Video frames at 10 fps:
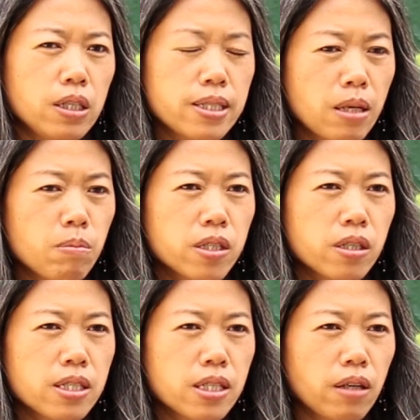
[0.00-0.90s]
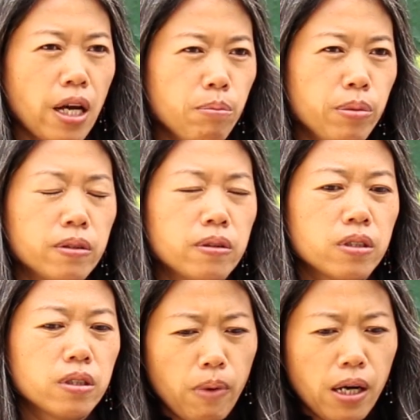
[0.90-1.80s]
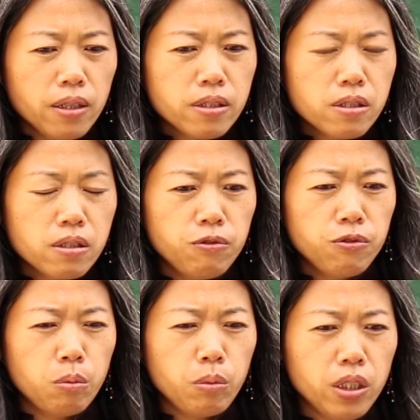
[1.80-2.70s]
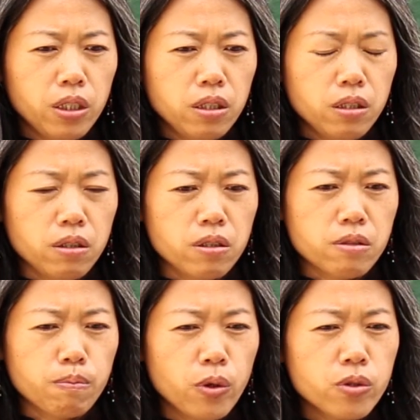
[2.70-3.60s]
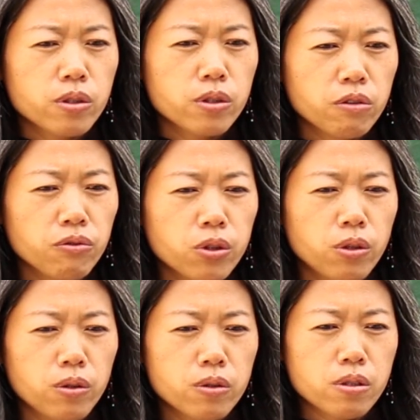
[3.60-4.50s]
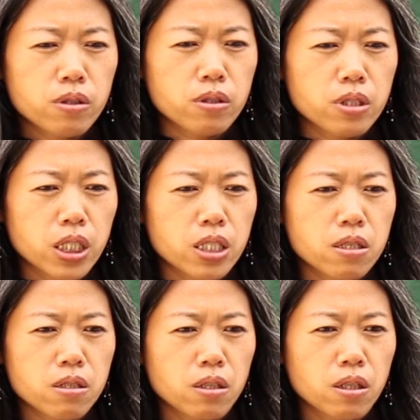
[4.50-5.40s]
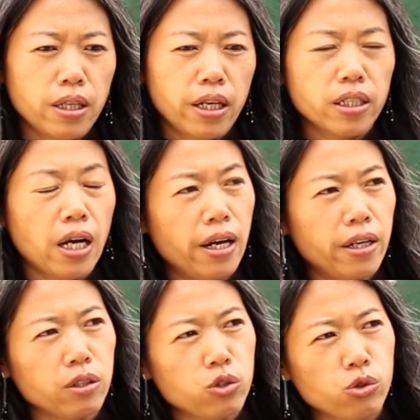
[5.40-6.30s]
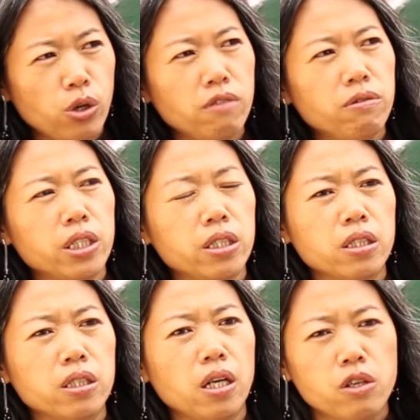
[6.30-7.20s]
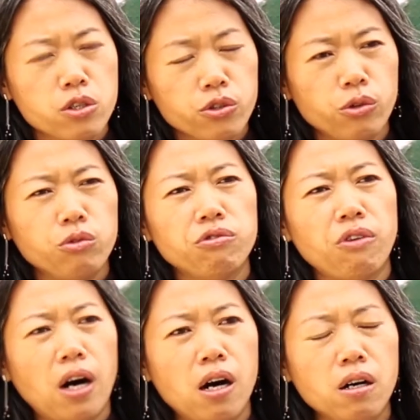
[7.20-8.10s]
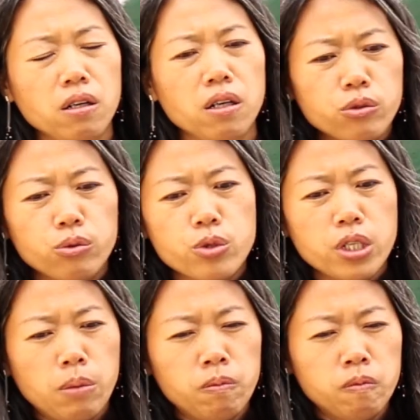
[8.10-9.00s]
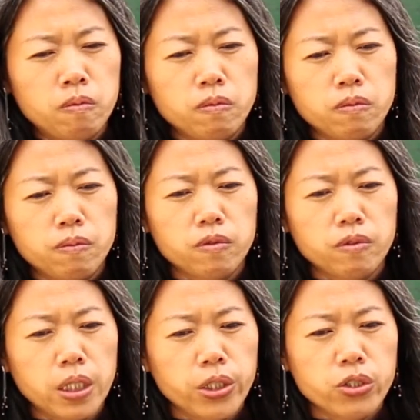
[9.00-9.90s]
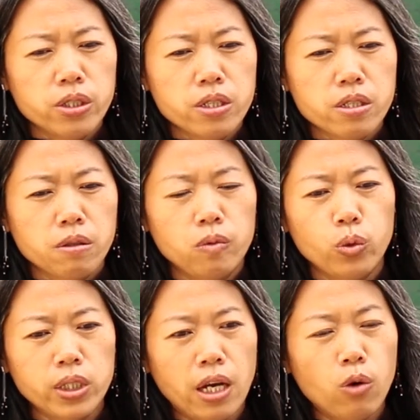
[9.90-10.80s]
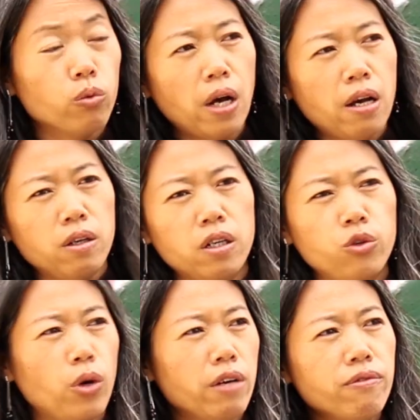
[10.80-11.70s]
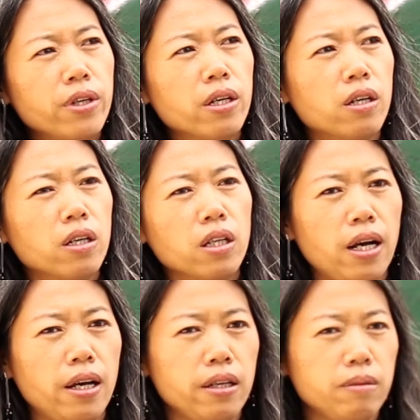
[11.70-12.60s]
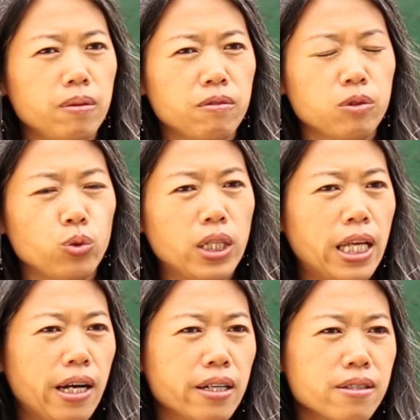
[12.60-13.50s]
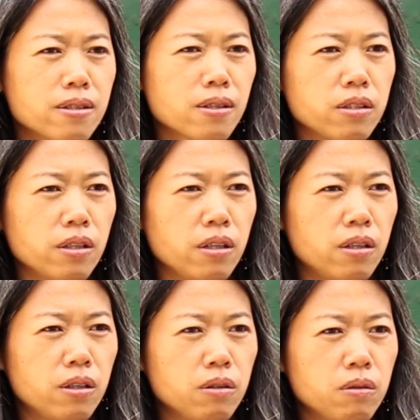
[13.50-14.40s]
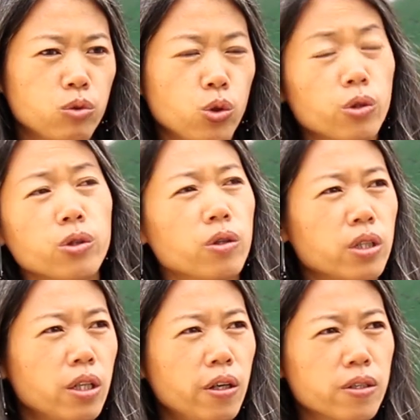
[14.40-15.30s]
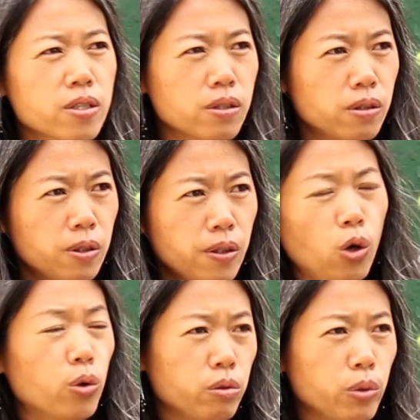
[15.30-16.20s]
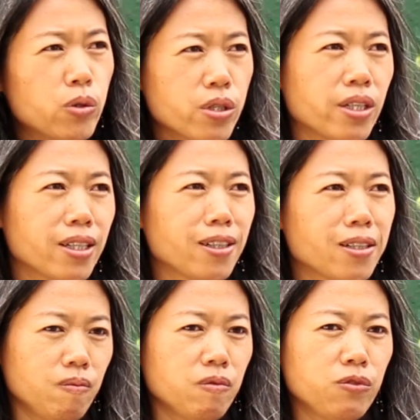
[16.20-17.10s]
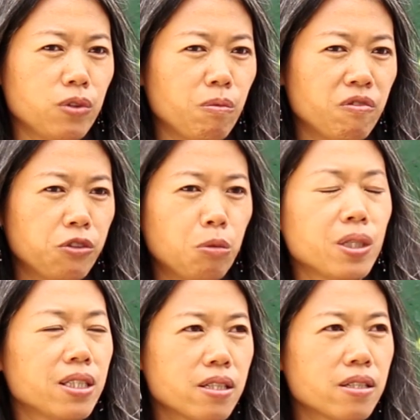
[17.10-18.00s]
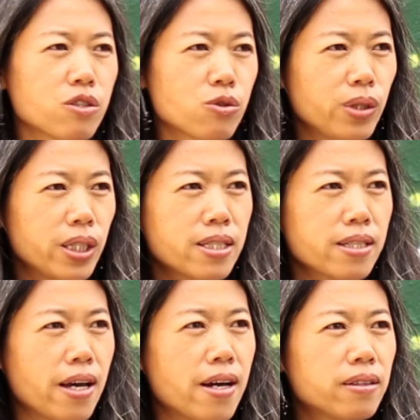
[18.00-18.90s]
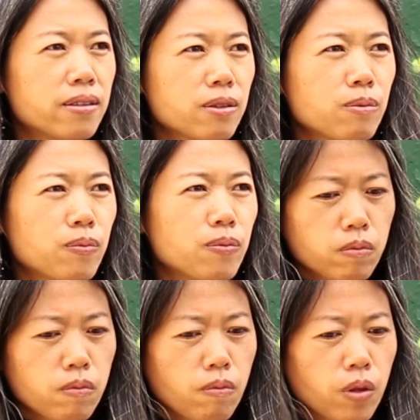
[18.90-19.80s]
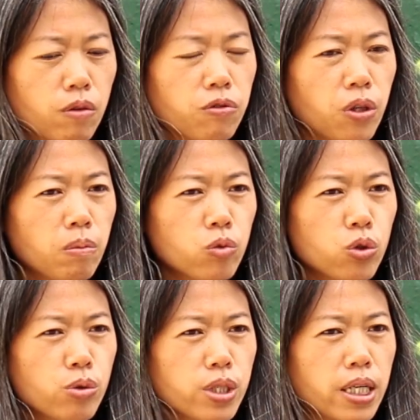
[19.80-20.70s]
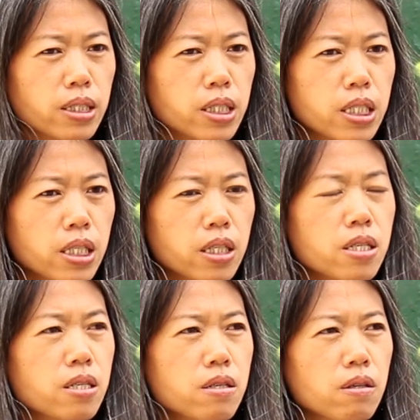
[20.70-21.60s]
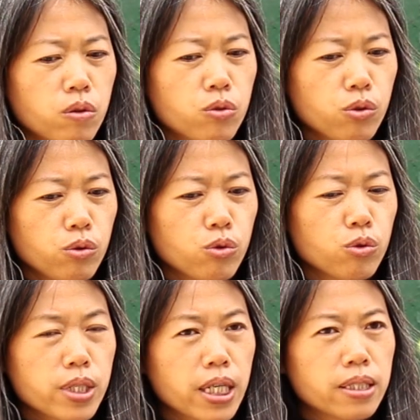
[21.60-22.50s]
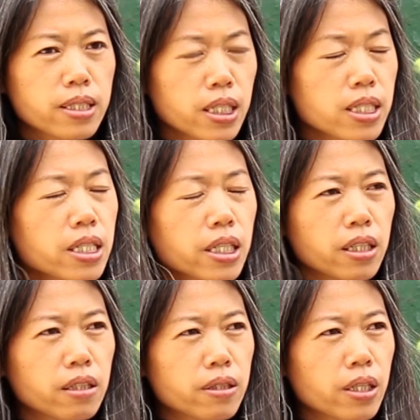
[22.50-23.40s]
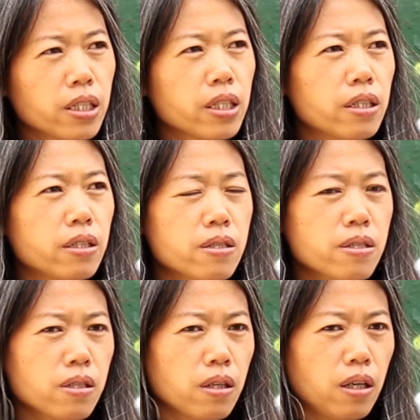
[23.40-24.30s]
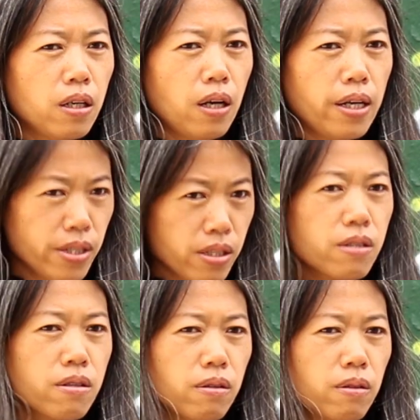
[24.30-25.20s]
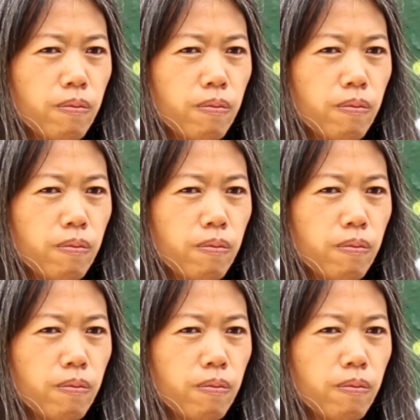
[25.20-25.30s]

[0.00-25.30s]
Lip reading: some things happened, but for me, it's most difficult things, like I traveling so far to some villages. When I arrived there, I realized they're totally lost old music. For me, this is really sad. From 2006, to 2016, the 10 years, I just